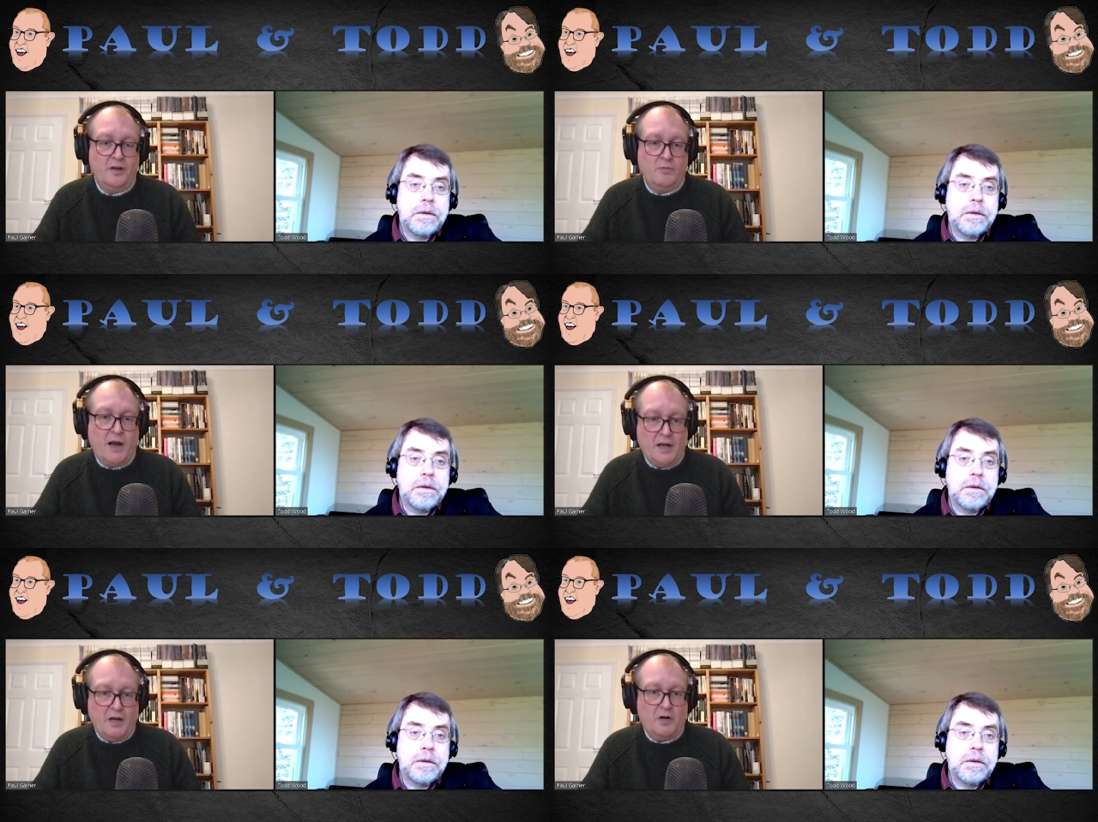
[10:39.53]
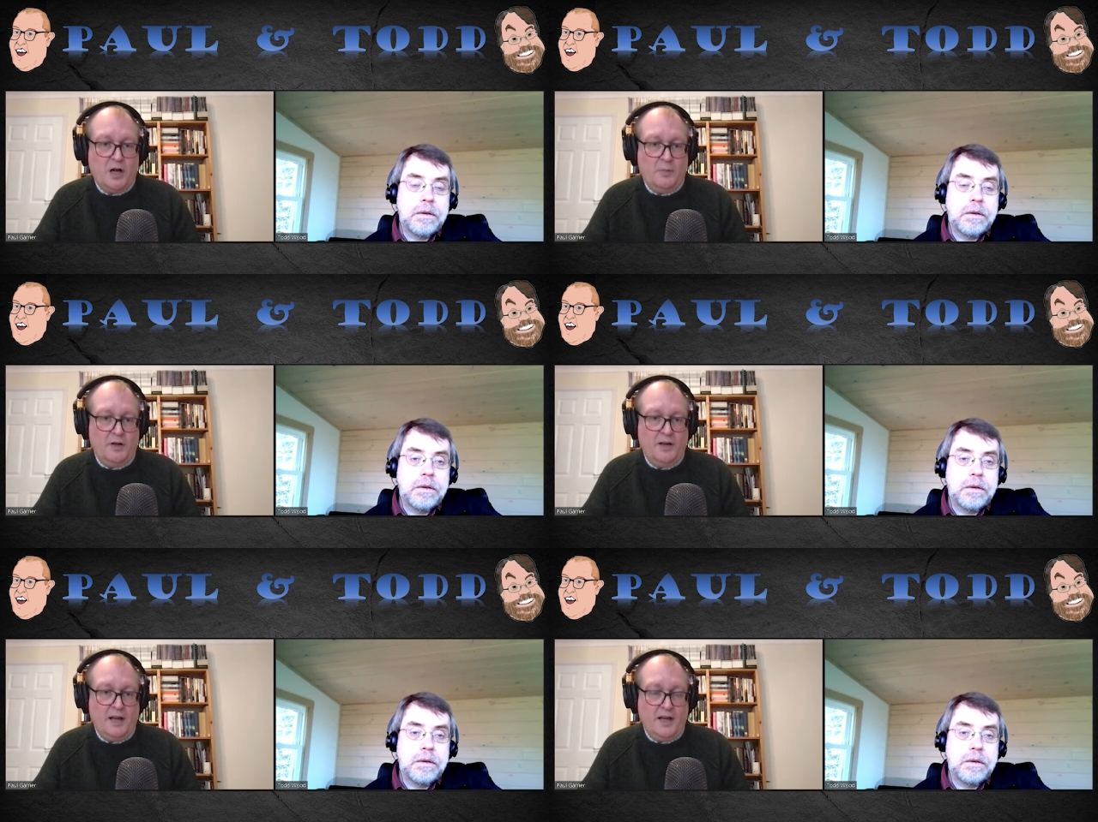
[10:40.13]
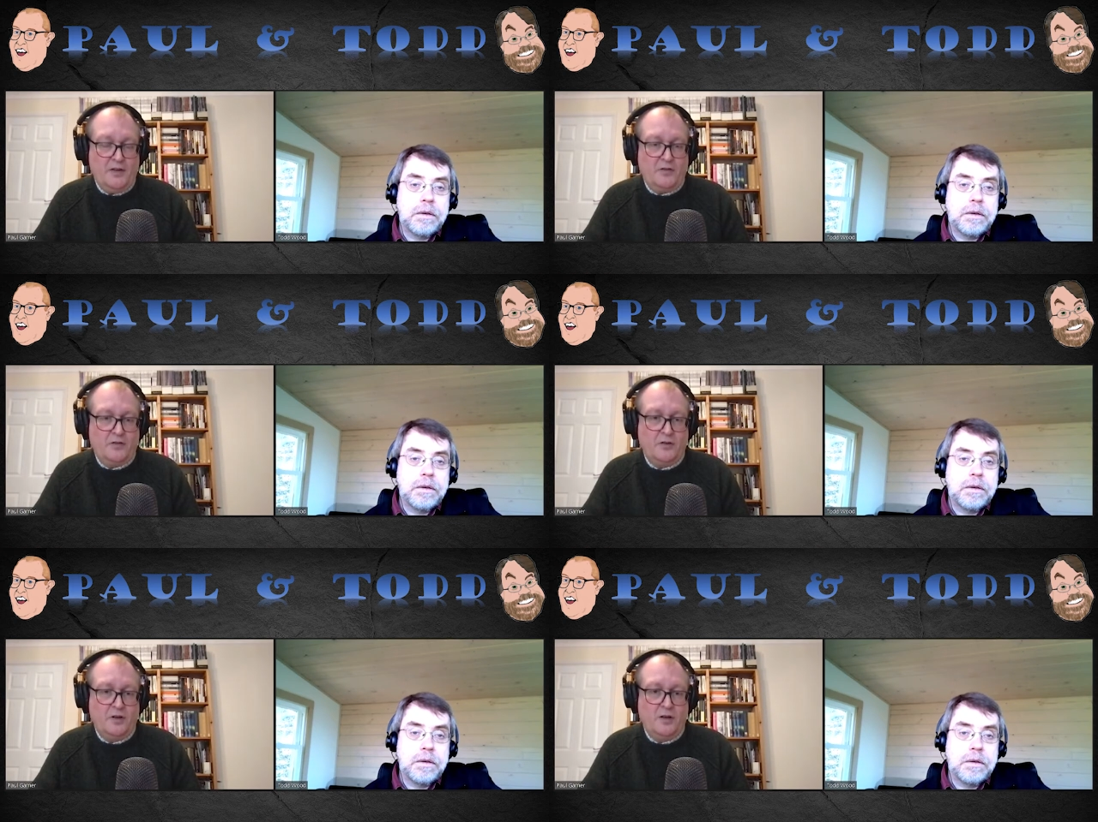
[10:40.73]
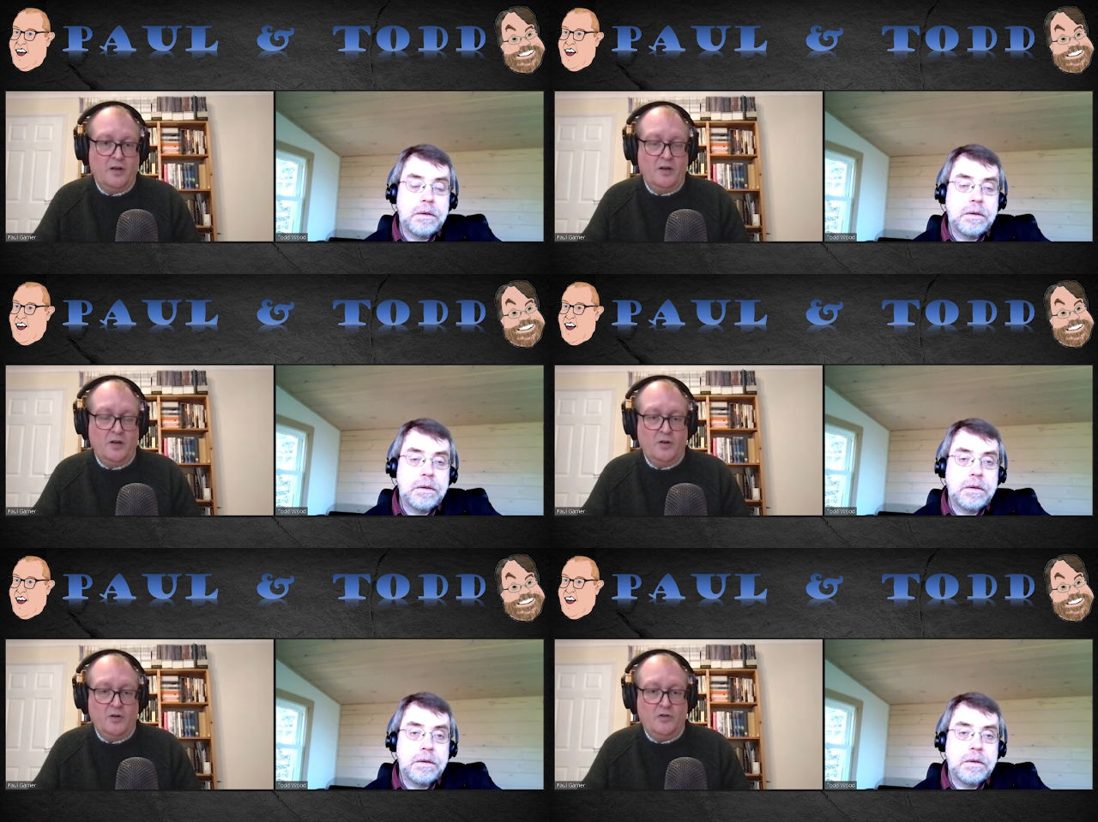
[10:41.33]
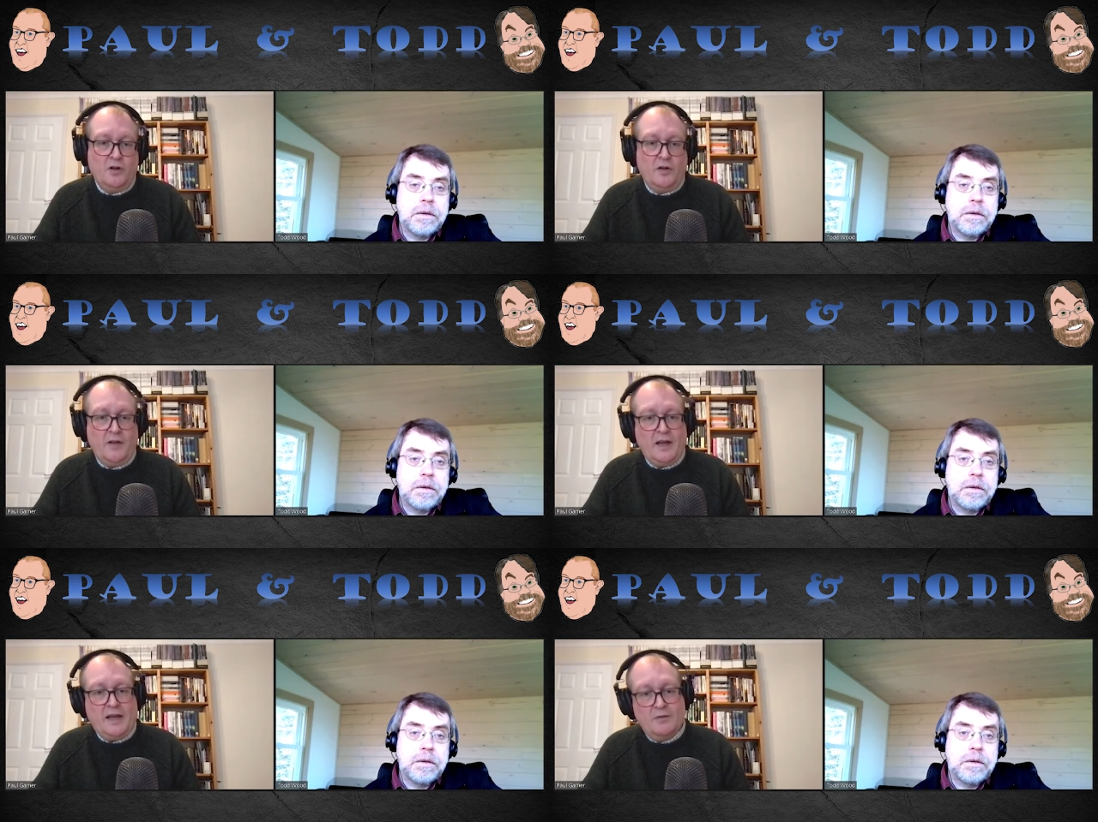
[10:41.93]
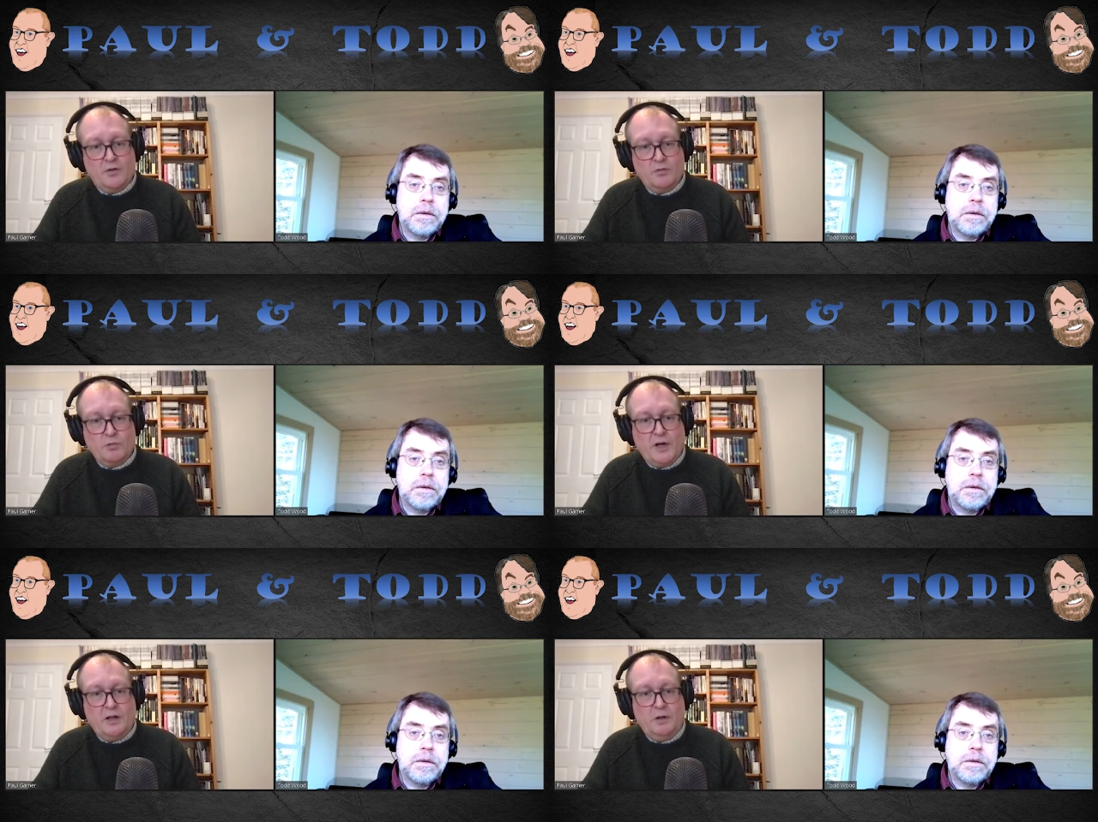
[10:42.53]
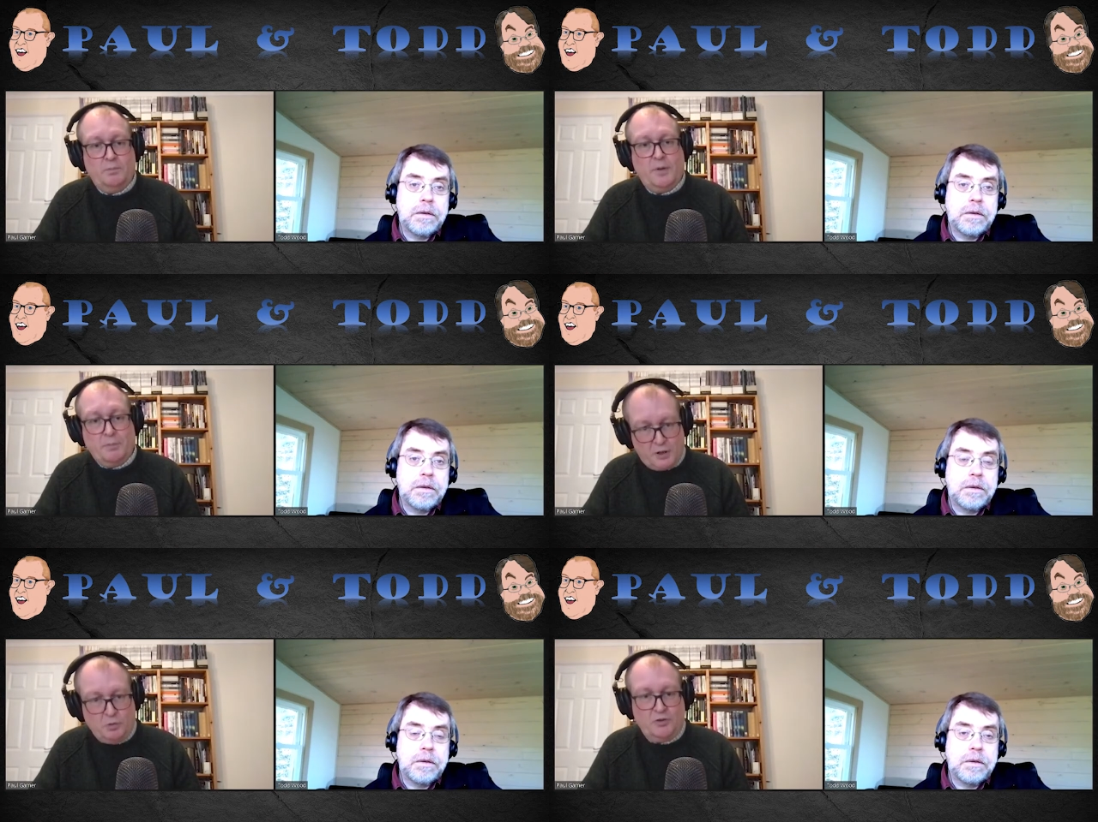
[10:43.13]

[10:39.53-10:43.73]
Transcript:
Speaker 1: radiocarbon dates so that they give us real biblical